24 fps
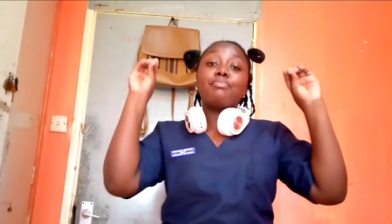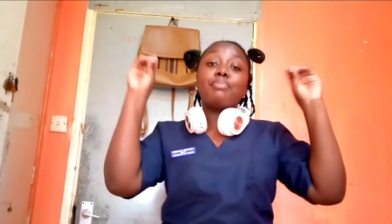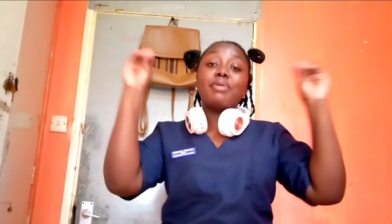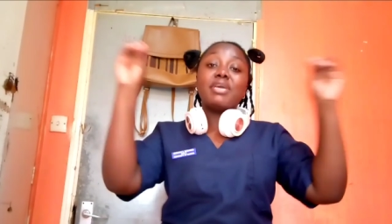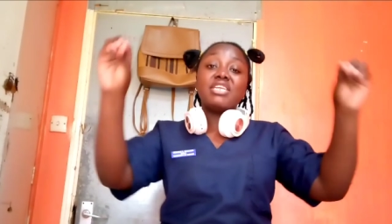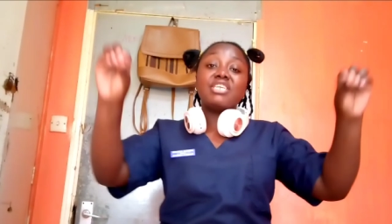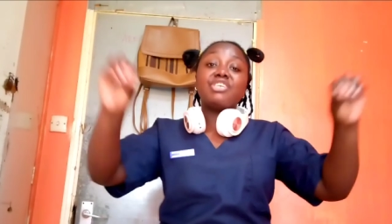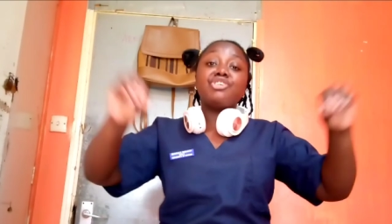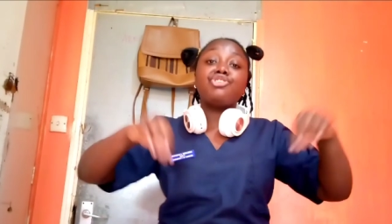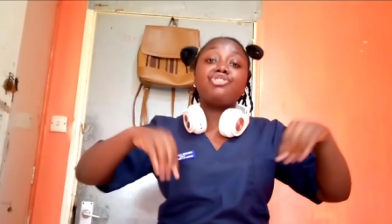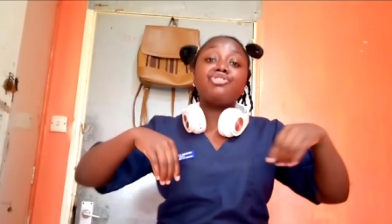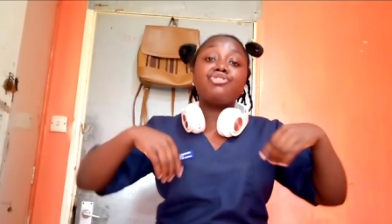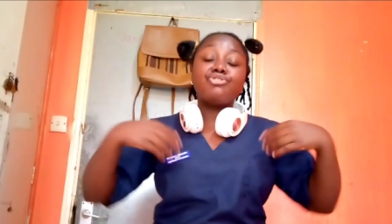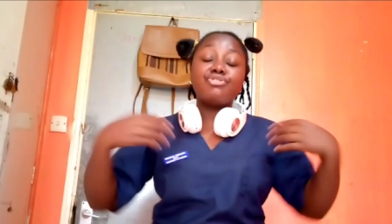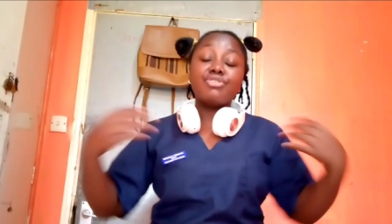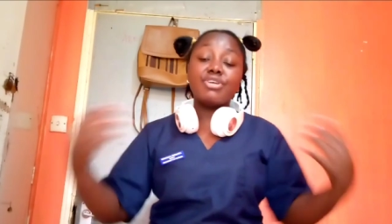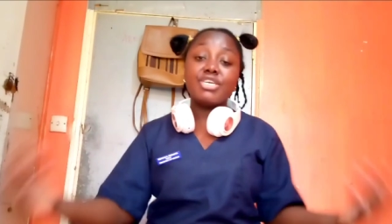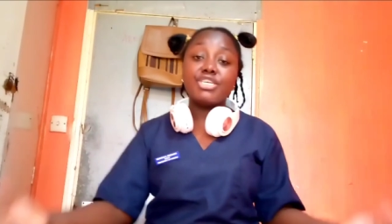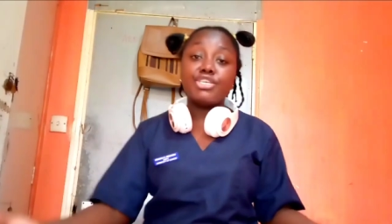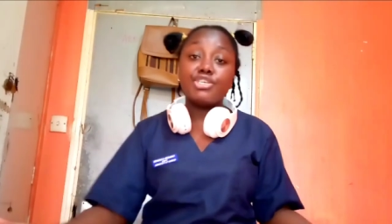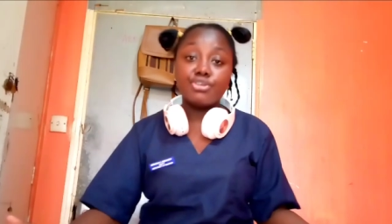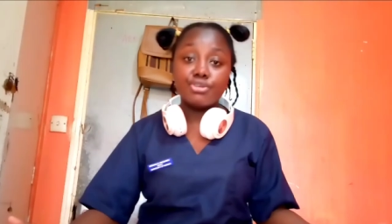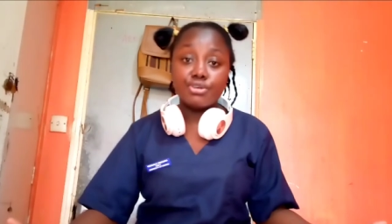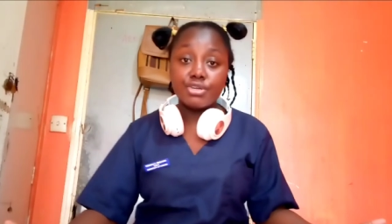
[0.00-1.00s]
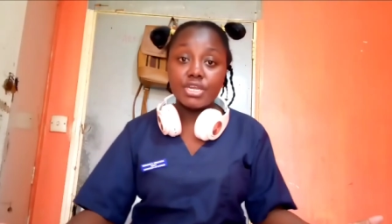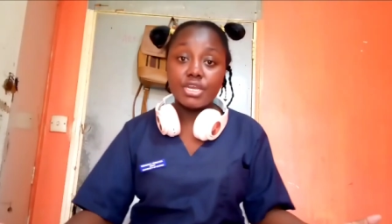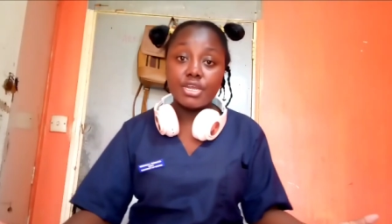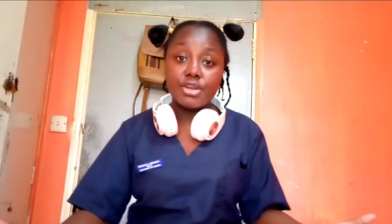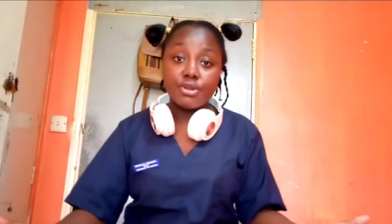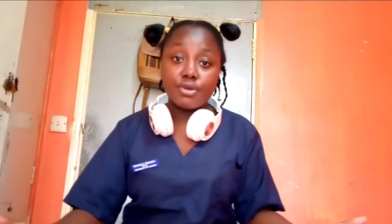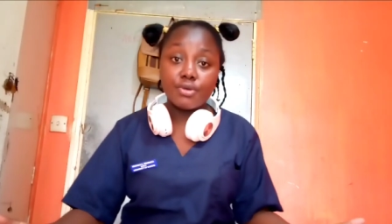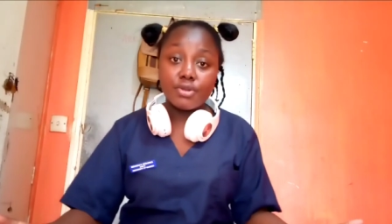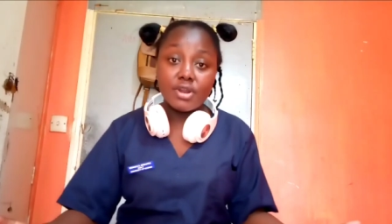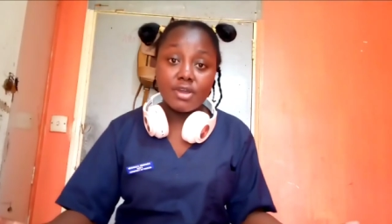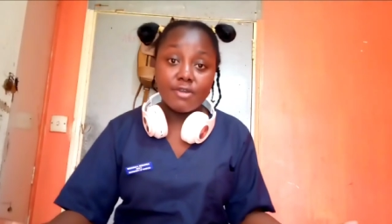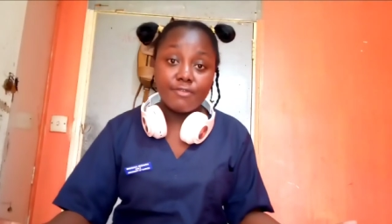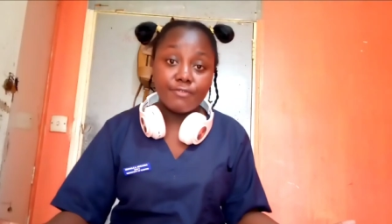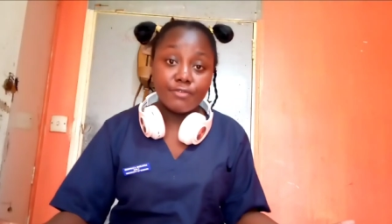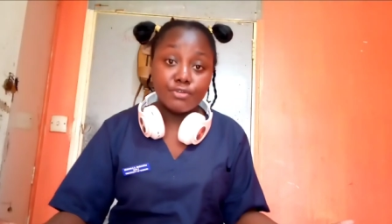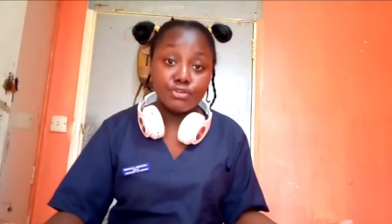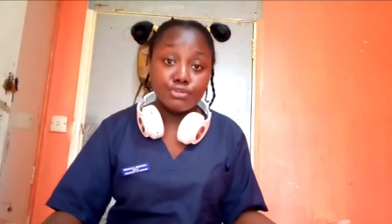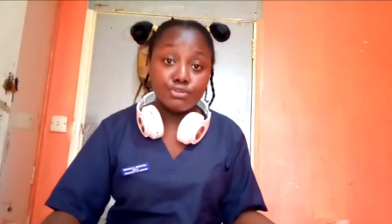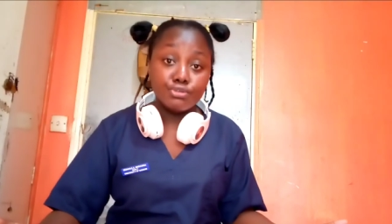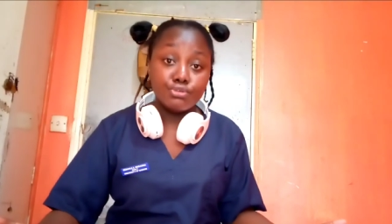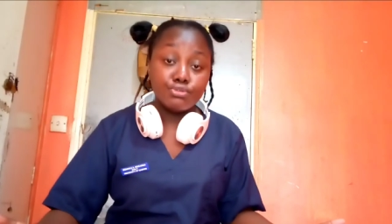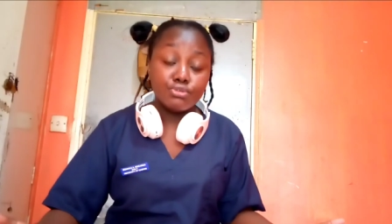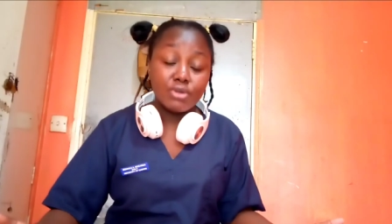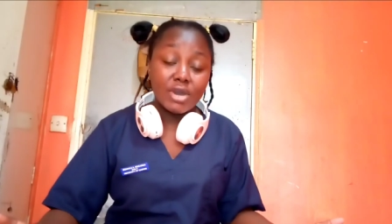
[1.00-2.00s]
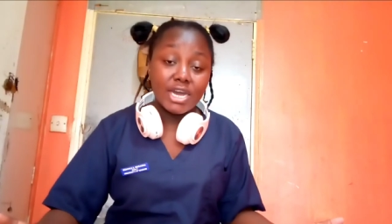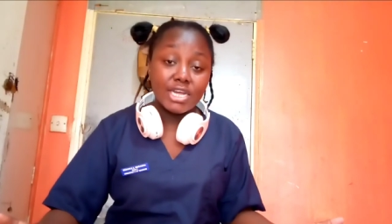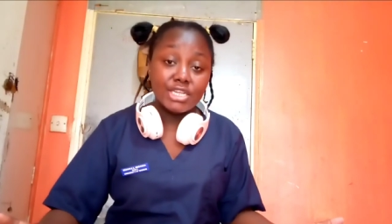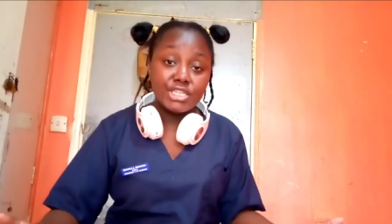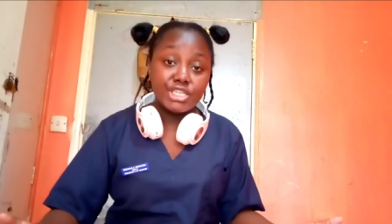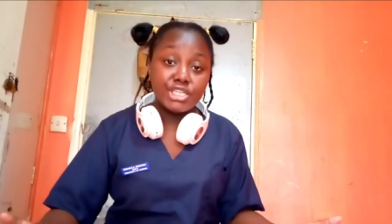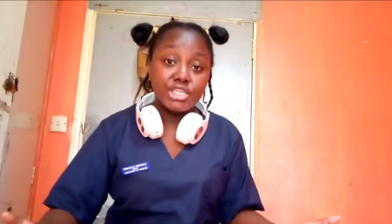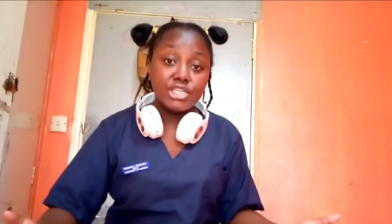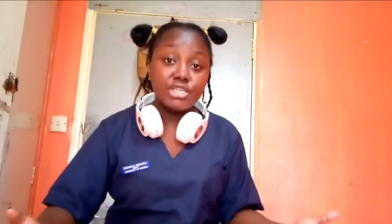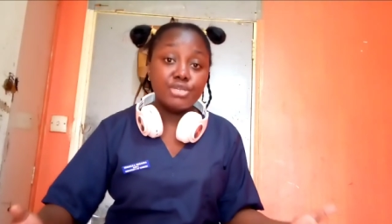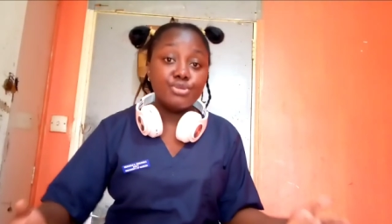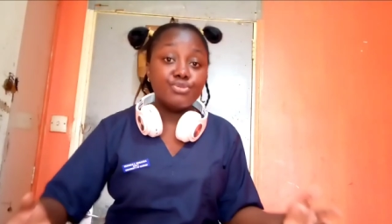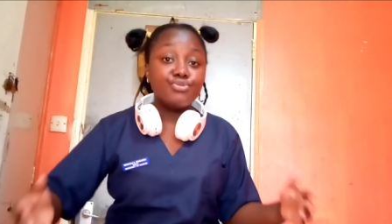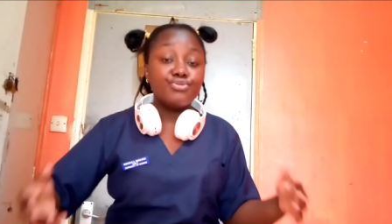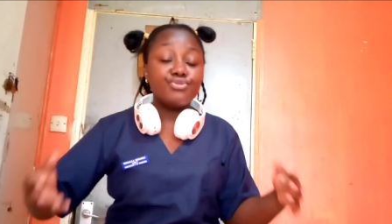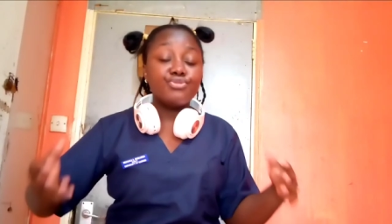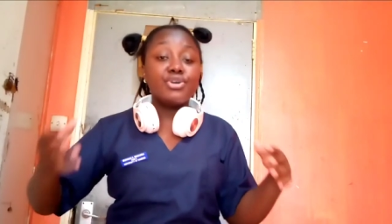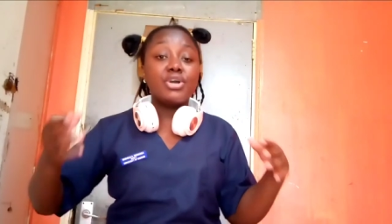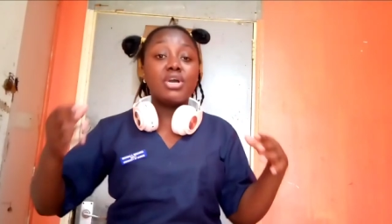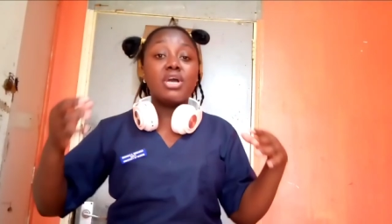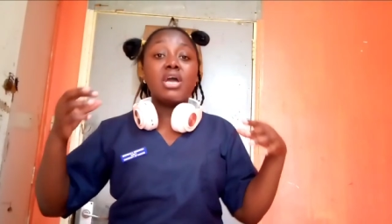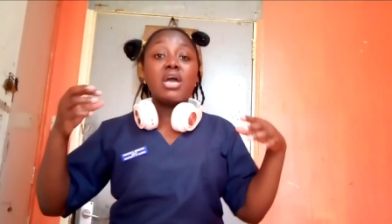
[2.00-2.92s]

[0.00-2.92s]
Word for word: penetration in order for you to achieve